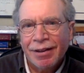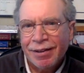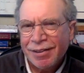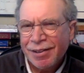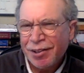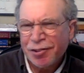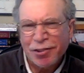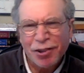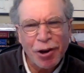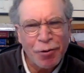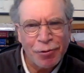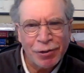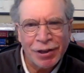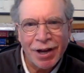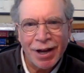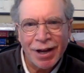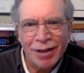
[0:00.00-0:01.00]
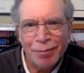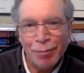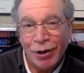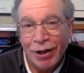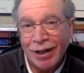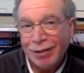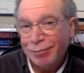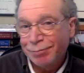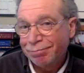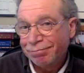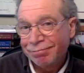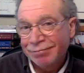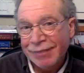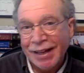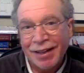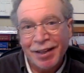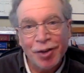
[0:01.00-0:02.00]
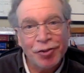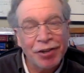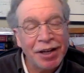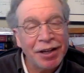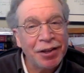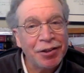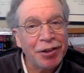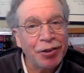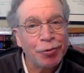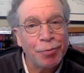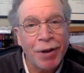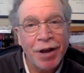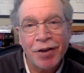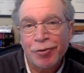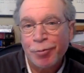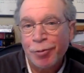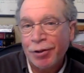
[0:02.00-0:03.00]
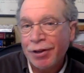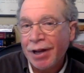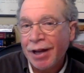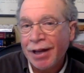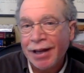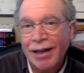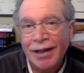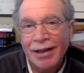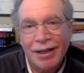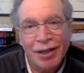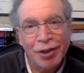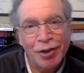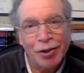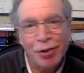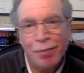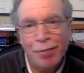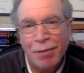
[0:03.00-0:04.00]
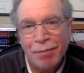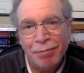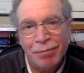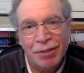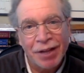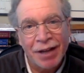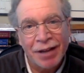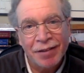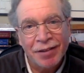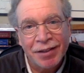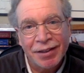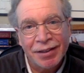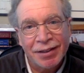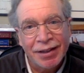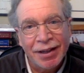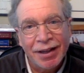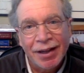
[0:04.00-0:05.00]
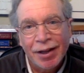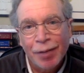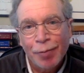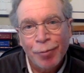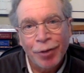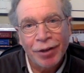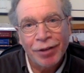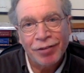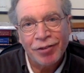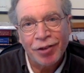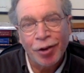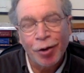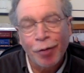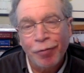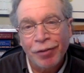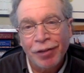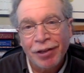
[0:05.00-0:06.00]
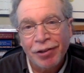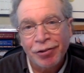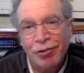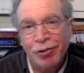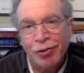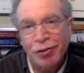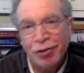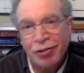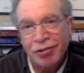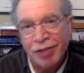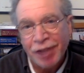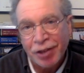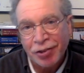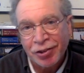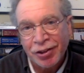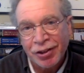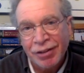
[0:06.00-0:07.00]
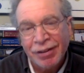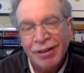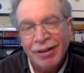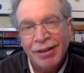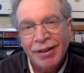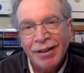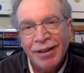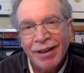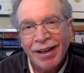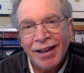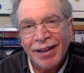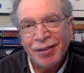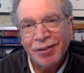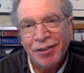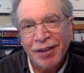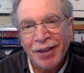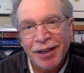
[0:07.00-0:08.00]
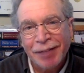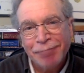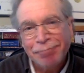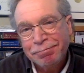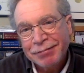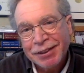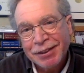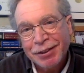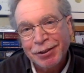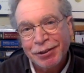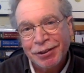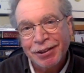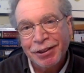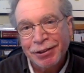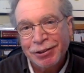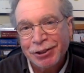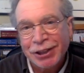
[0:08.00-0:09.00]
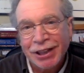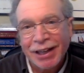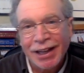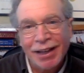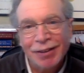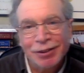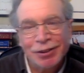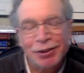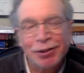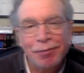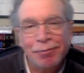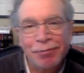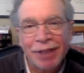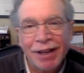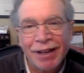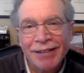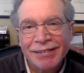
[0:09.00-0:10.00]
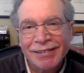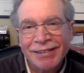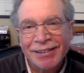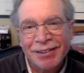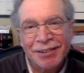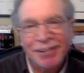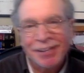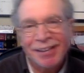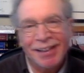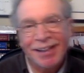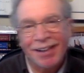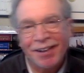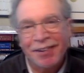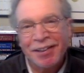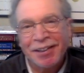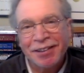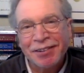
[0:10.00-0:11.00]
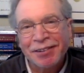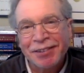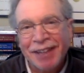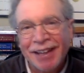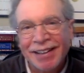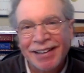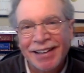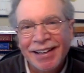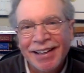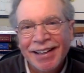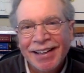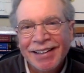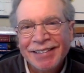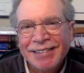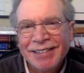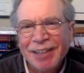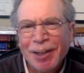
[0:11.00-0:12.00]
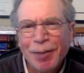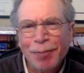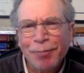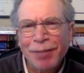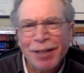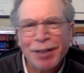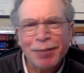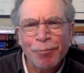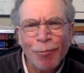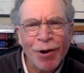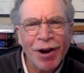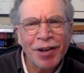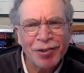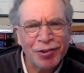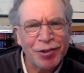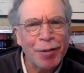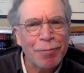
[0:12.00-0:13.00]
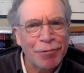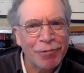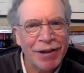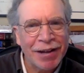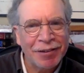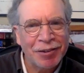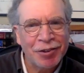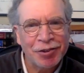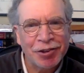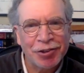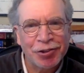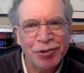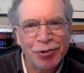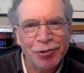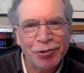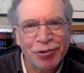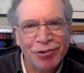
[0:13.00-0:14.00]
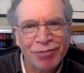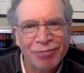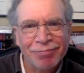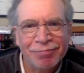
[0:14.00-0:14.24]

this going on, but I guess anything's possible. Again, he could have been blinded, but hopefully he's learned his lesson, and he'll check out some content on the internet to help get him wised up around these issues.